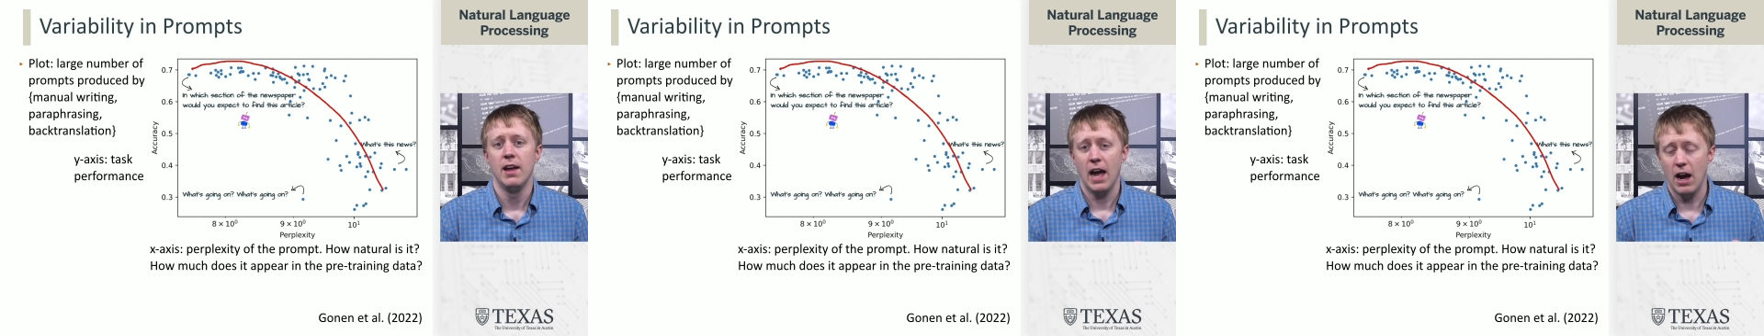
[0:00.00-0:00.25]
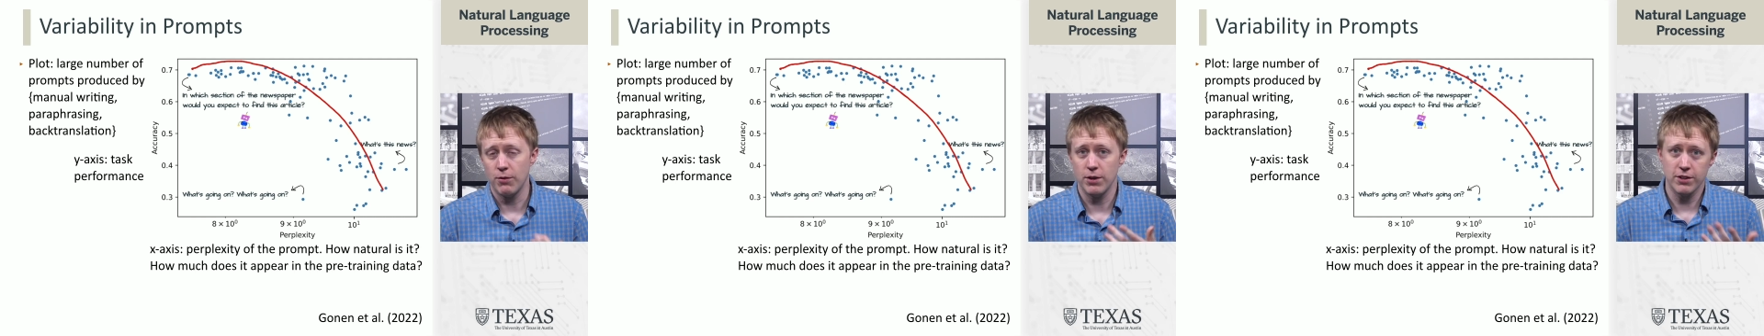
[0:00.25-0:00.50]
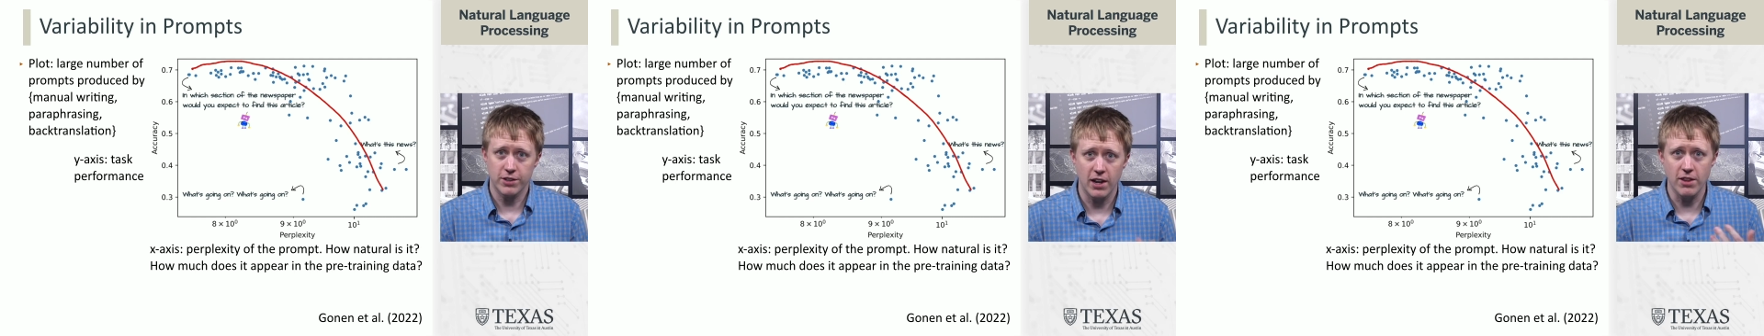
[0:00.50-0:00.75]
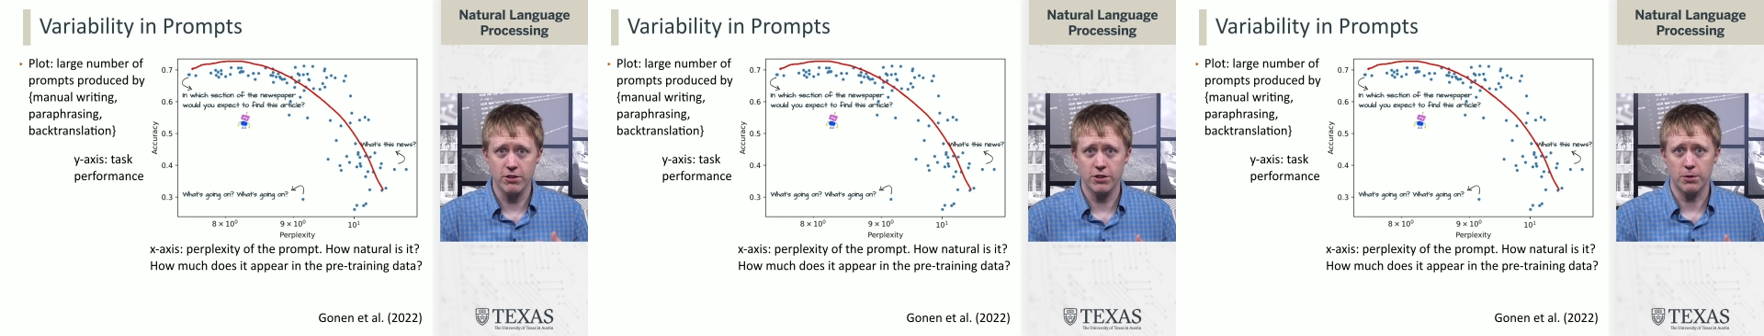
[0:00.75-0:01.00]
However, there's
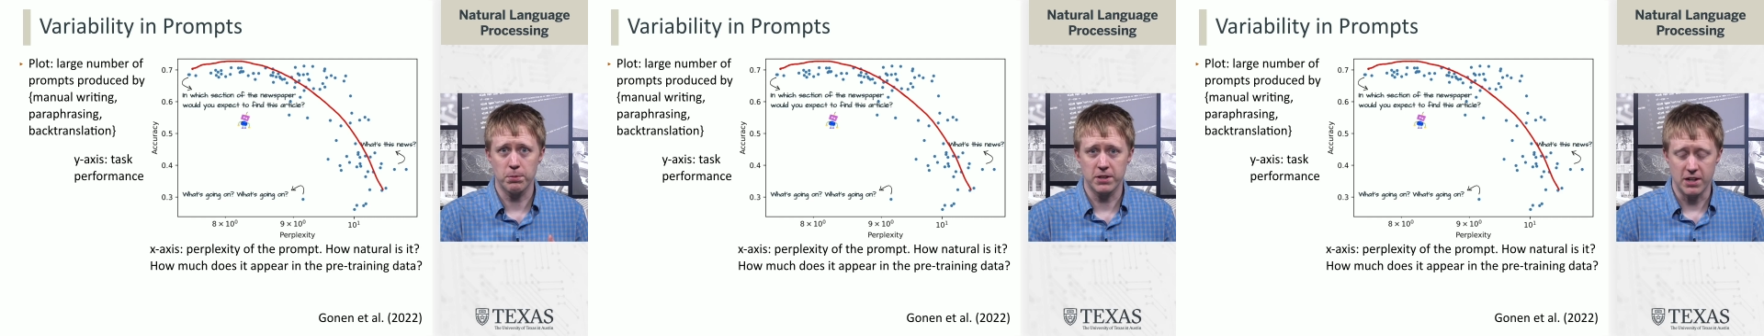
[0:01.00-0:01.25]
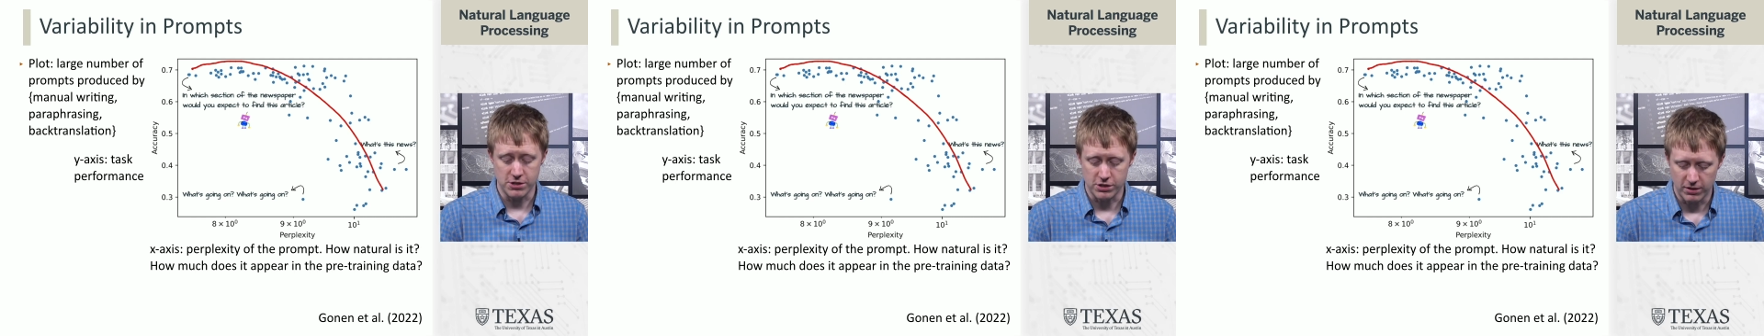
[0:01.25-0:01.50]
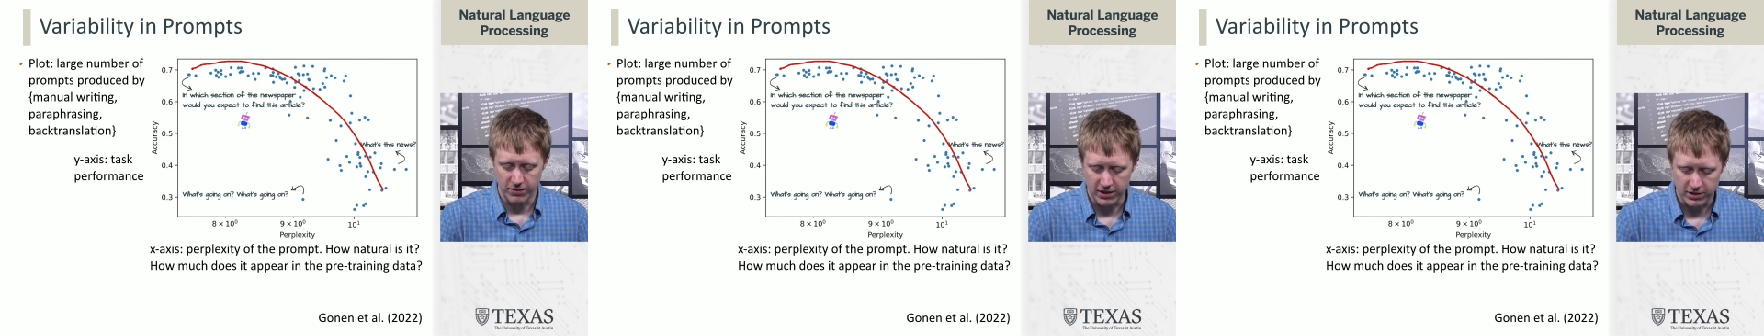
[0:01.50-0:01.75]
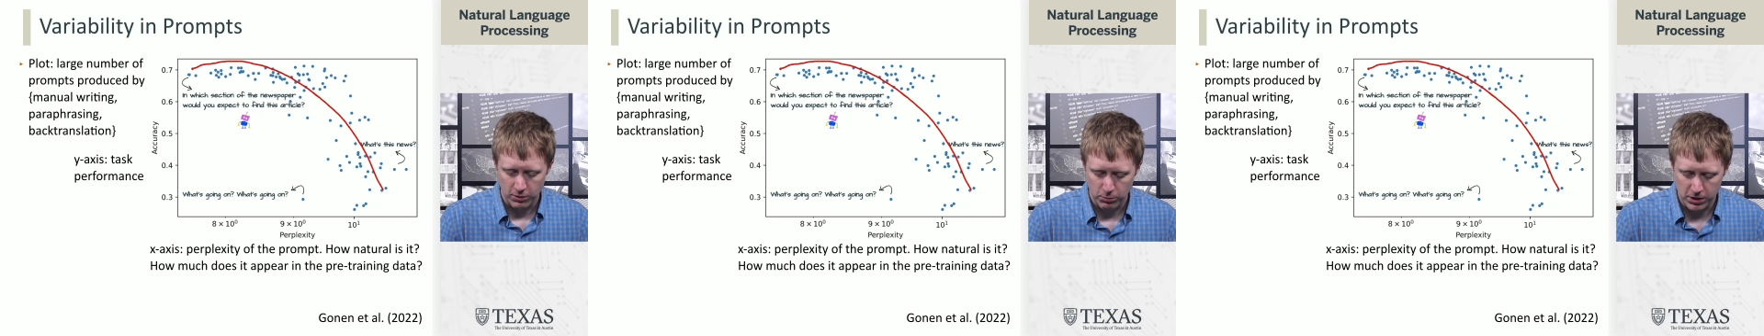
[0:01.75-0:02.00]
another interpretation of
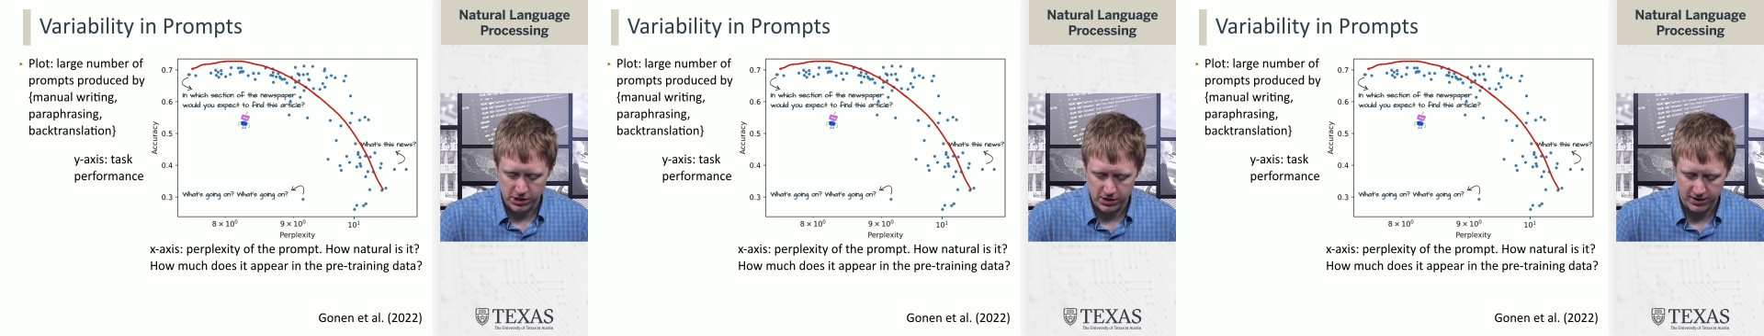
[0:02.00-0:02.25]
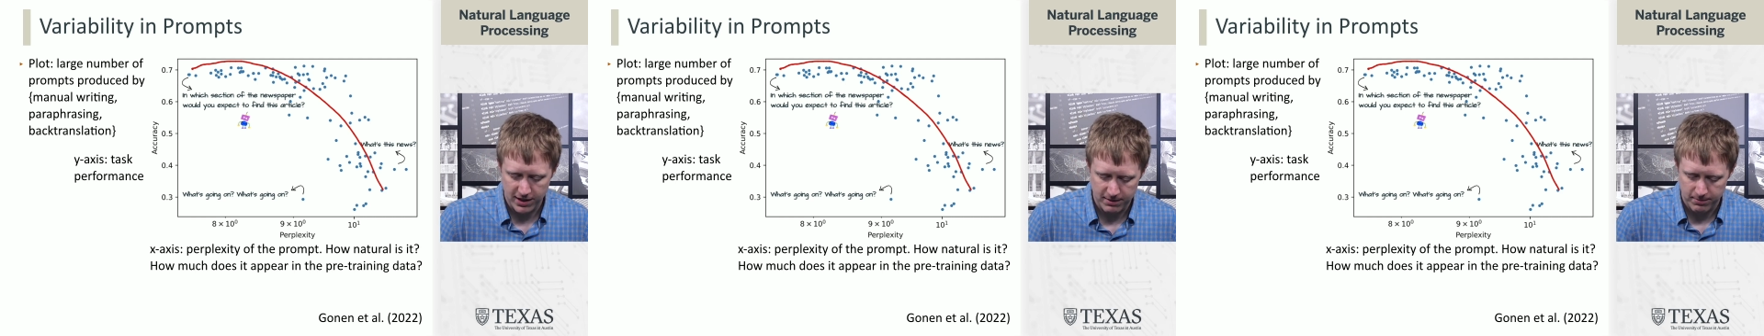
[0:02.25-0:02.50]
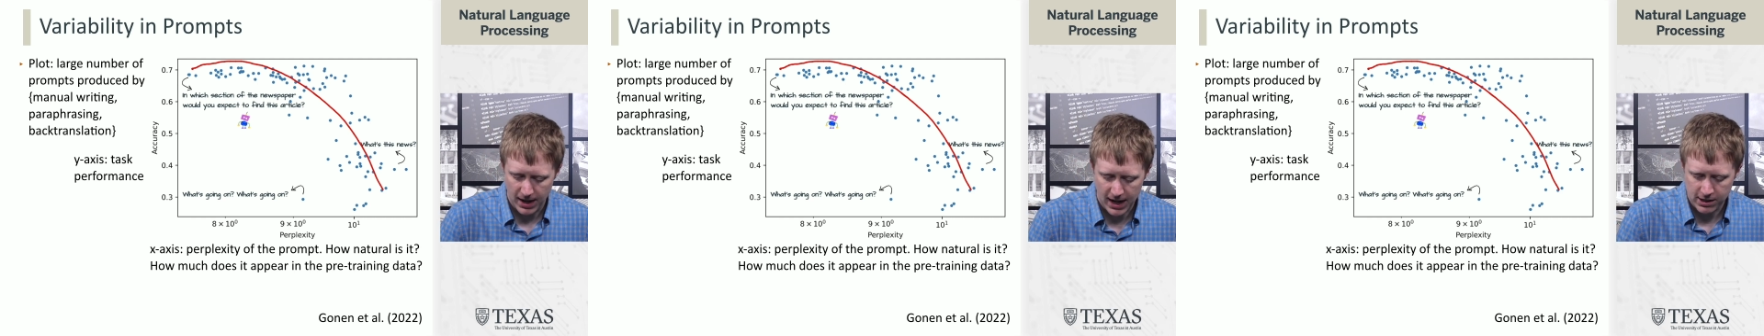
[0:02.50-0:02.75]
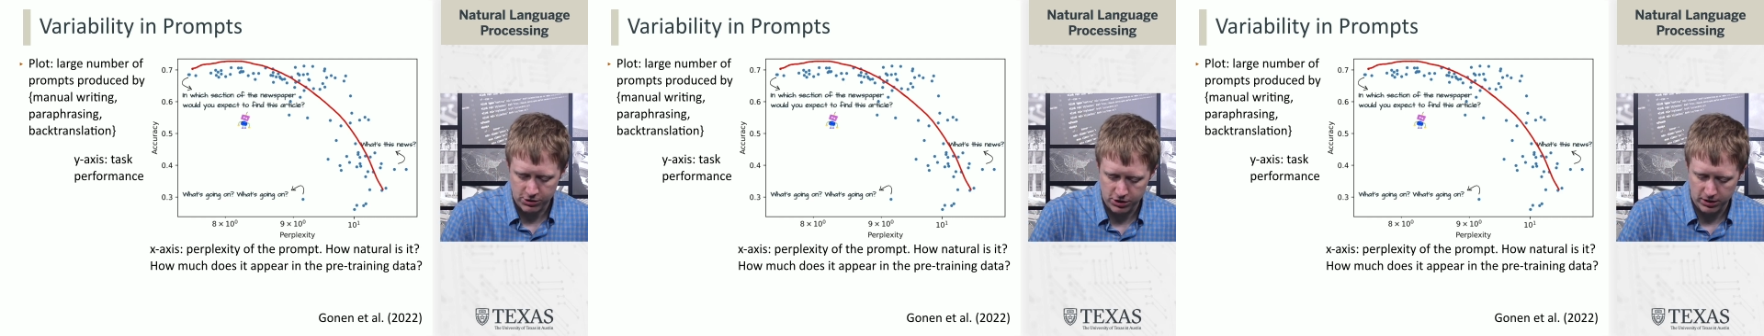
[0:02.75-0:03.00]
this, which is that
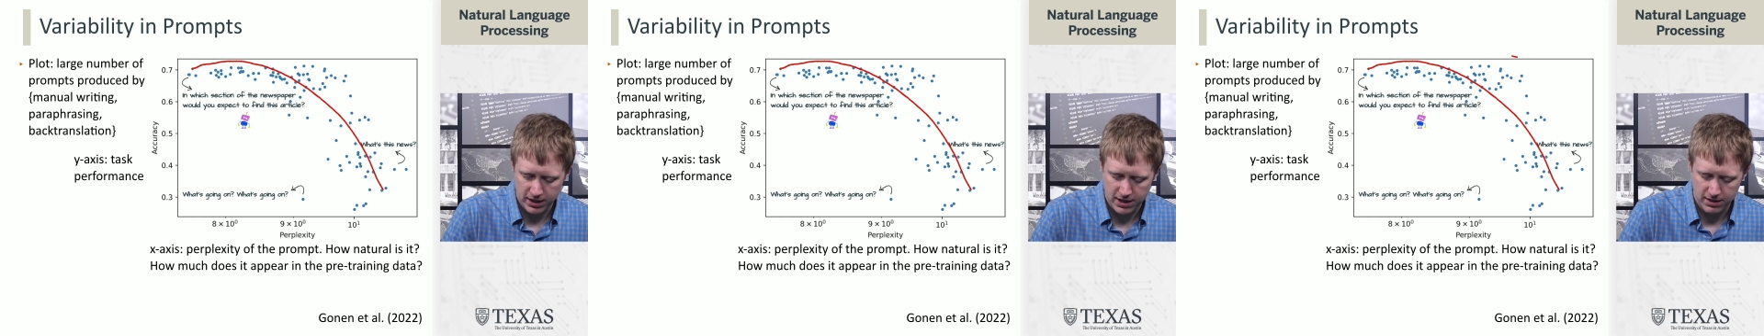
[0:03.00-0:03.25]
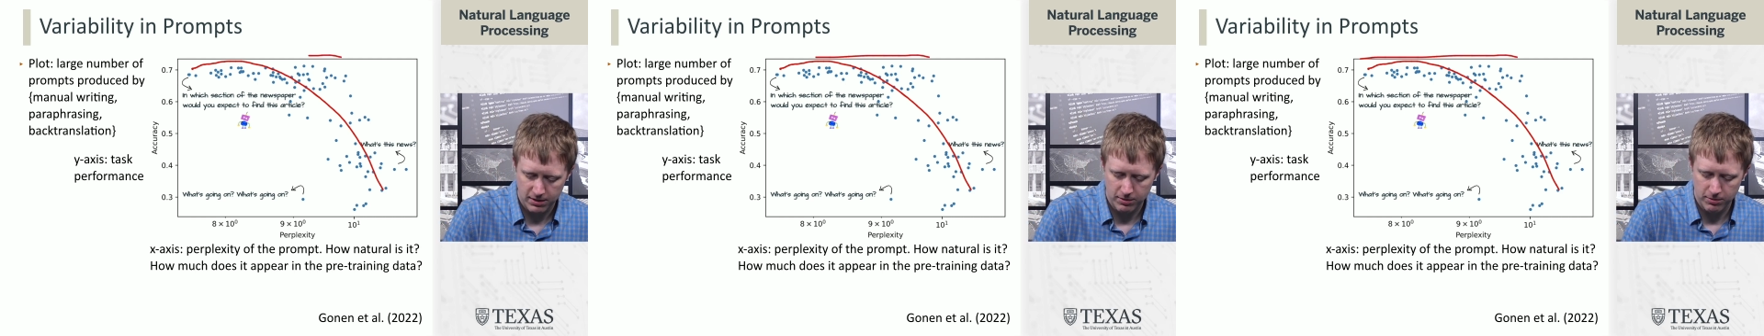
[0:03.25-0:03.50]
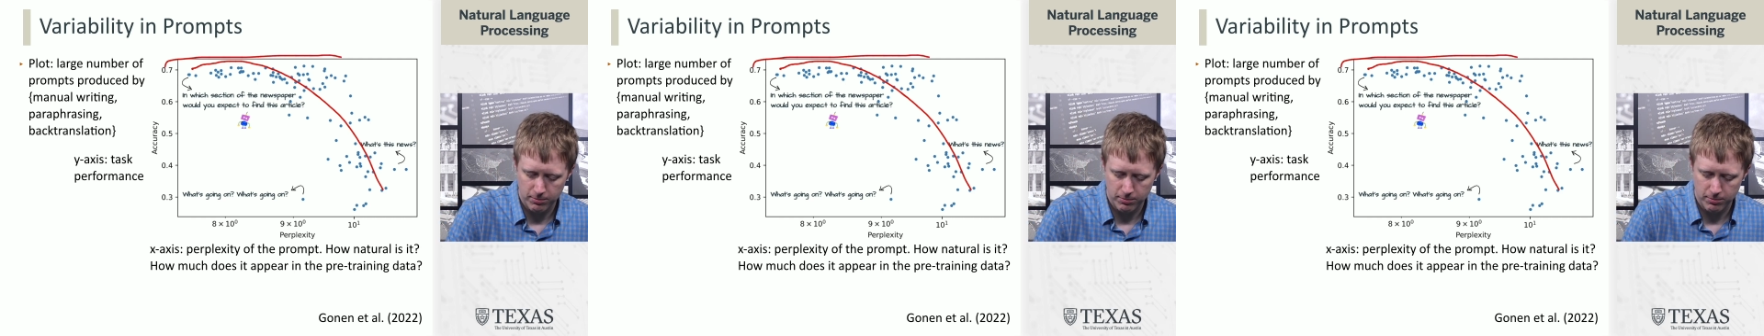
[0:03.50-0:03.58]
actually